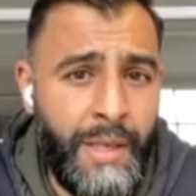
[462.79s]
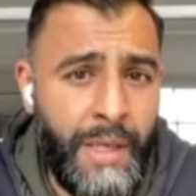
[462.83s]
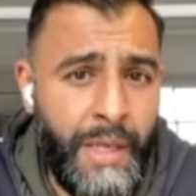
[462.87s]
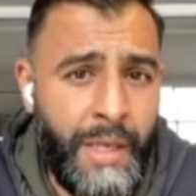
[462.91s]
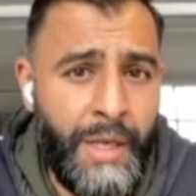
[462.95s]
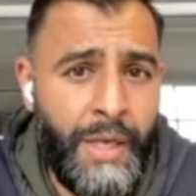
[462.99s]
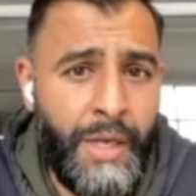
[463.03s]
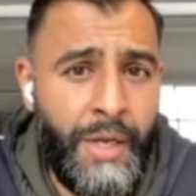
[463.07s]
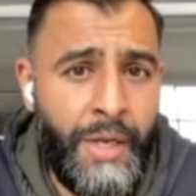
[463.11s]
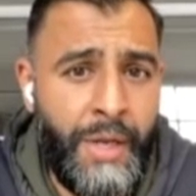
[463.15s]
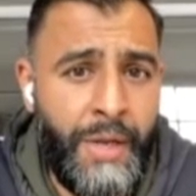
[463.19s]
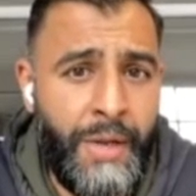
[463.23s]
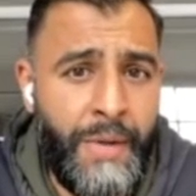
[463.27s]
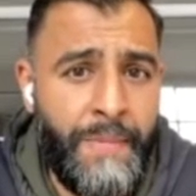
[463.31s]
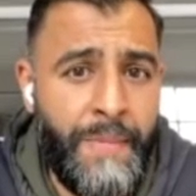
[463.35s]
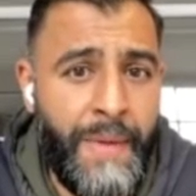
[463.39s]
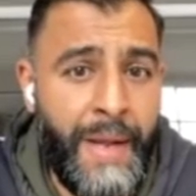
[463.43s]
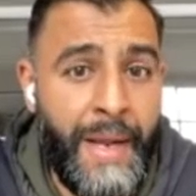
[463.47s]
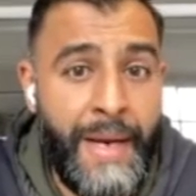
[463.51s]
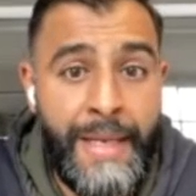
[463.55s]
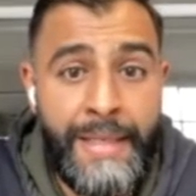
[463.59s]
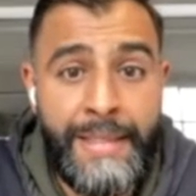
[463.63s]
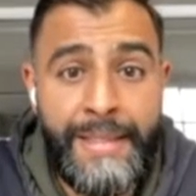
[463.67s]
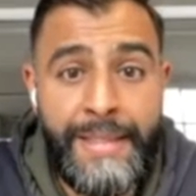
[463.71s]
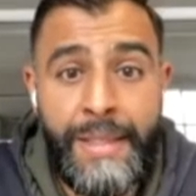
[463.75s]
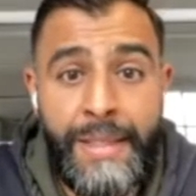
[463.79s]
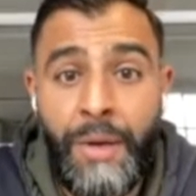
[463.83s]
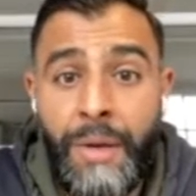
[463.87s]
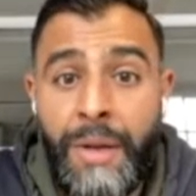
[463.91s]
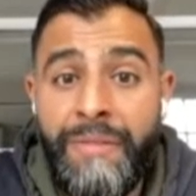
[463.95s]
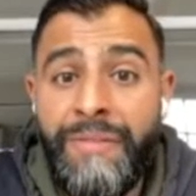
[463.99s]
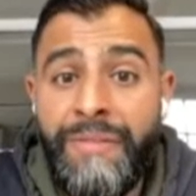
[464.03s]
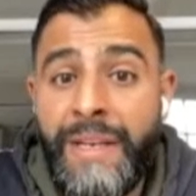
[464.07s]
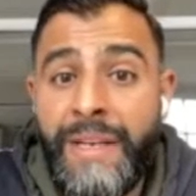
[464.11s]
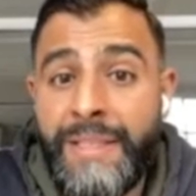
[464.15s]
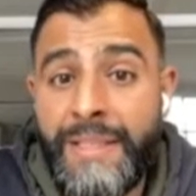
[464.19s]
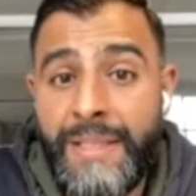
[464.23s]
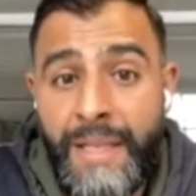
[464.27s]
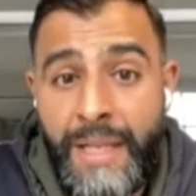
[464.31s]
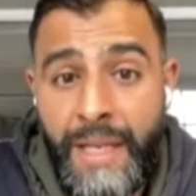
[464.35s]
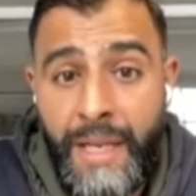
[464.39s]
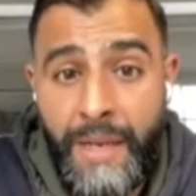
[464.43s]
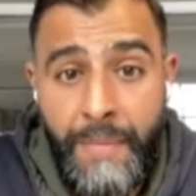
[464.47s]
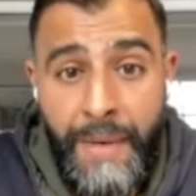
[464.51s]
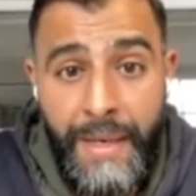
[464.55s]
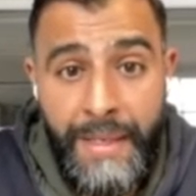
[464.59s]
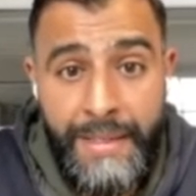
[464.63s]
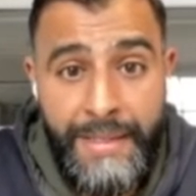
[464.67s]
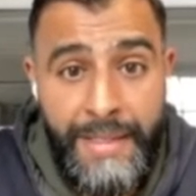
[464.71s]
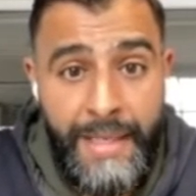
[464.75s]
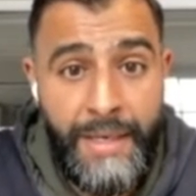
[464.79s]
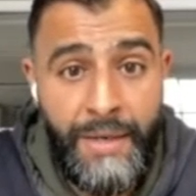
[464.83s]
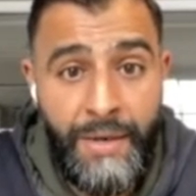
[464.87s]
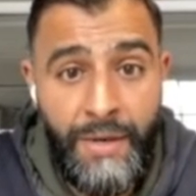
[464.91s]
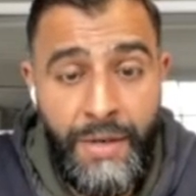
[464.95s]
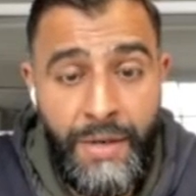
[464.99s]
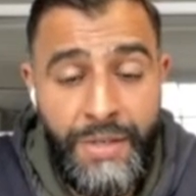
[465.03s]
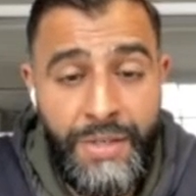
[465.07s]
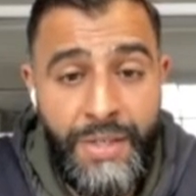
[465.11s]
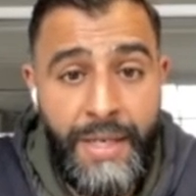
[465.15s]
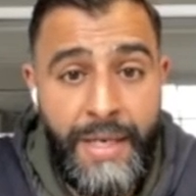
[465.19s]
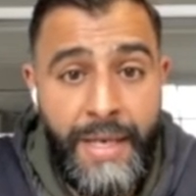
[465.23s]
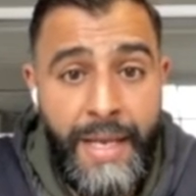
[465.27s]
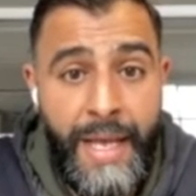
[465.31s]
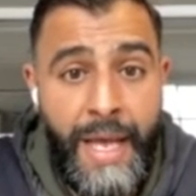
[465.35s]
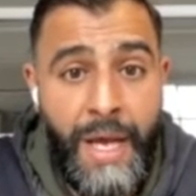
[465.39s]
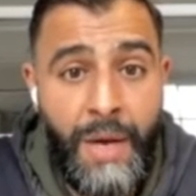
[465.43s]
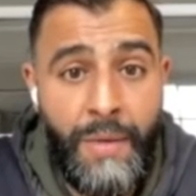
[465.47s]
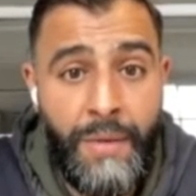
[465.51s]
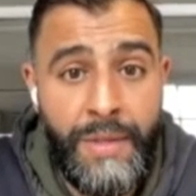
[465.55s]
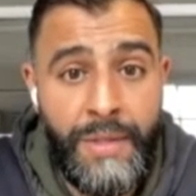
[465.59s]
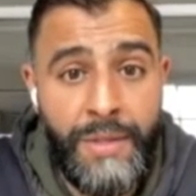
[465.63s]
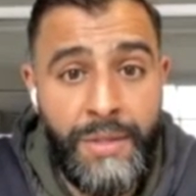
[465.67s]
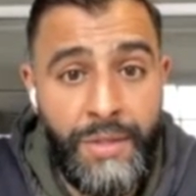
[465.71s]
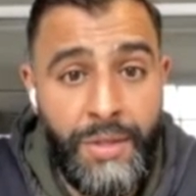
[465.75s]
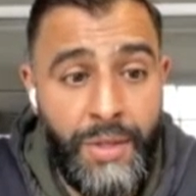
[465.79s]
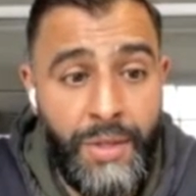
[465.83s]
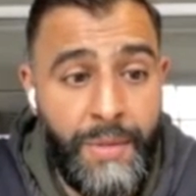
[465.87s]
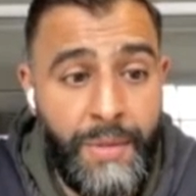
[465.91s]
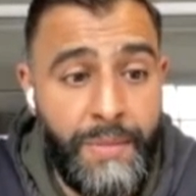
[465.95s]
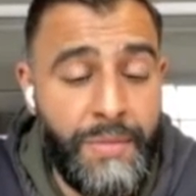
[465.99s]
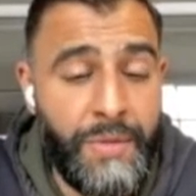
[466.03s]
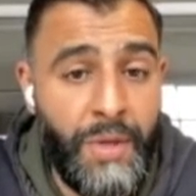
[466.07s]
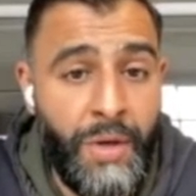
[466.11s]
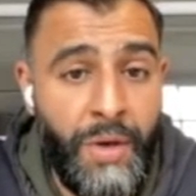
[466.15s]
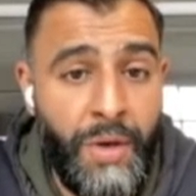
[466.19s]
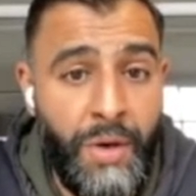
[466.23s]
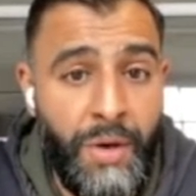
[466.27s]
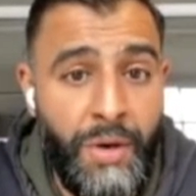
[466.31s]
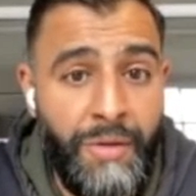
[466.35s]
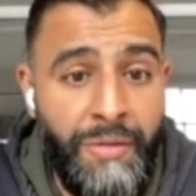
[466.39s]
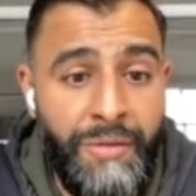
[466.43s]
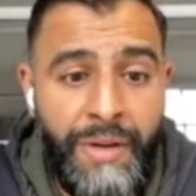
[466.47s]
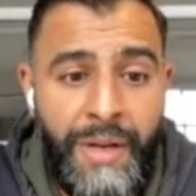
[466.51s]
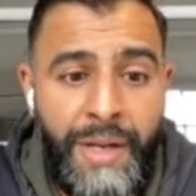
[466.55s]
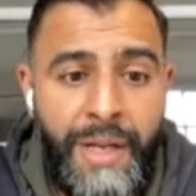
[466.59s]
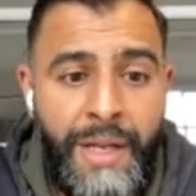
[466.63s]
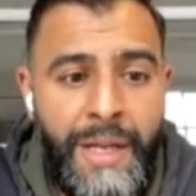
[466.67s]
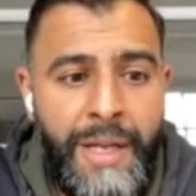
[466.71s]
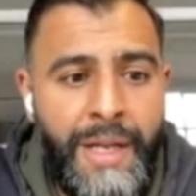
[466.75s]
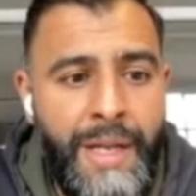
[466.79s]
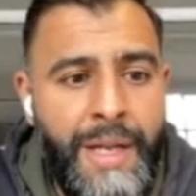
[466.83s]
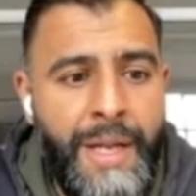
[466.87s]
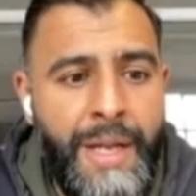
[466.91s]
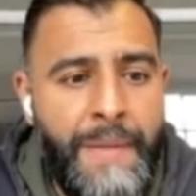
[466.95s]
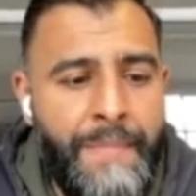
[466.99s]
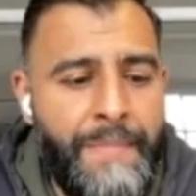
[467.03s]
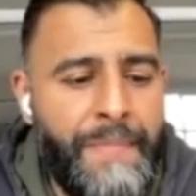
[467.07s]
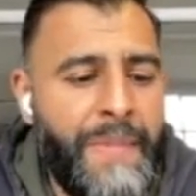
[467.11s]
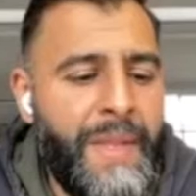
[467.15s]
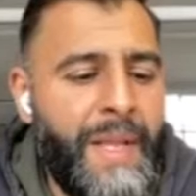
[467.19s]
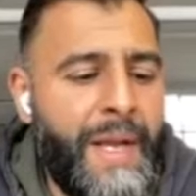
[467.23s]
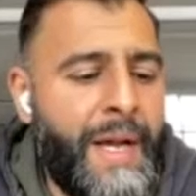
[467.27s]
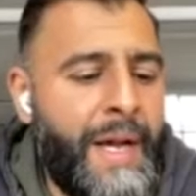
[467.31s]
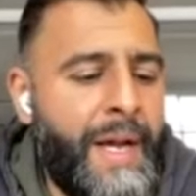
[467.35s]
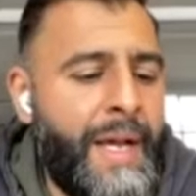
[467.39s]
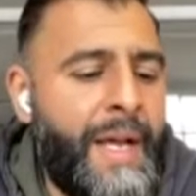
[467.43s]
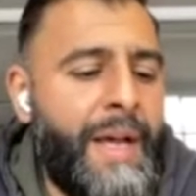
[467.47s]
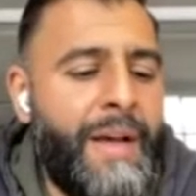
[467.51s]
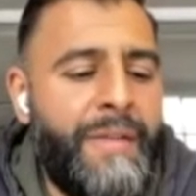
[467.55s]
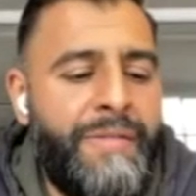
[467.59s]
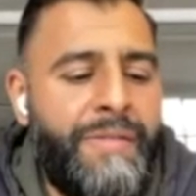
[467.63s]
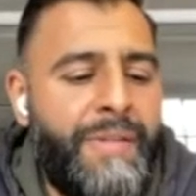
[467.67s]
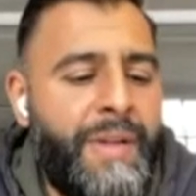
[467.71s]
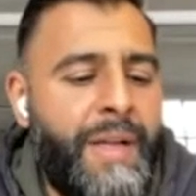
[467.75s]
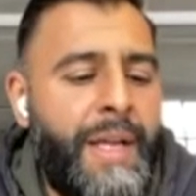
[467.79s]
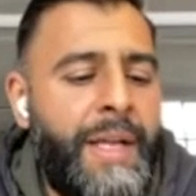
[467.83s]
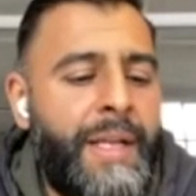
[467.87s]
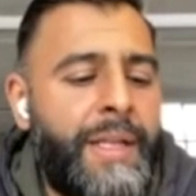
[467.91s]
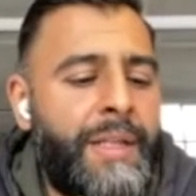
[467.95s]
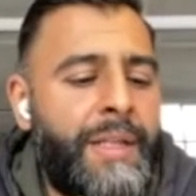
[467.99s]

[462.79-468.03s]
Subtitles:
And I still am fascinated by technology now, in terms of I have